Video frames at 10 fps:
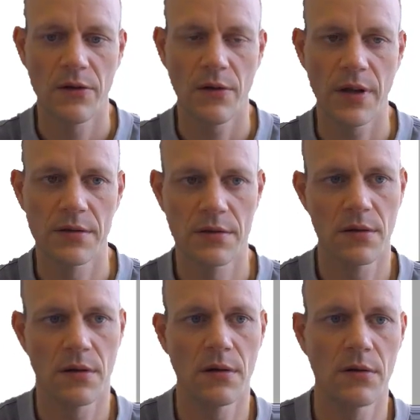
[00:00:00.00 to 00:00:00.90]
So that
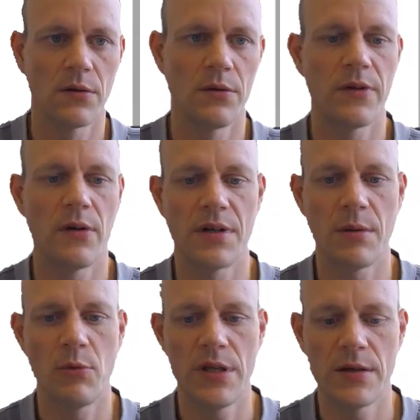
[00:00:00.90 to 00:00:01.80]
concludes our
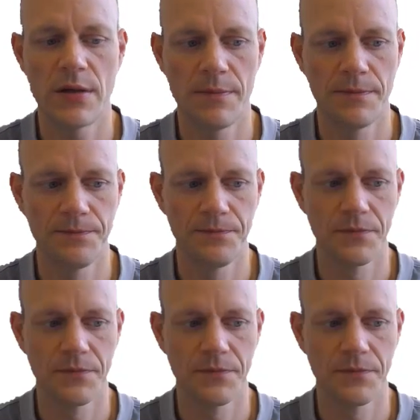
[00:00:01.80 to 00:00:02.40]
demo here.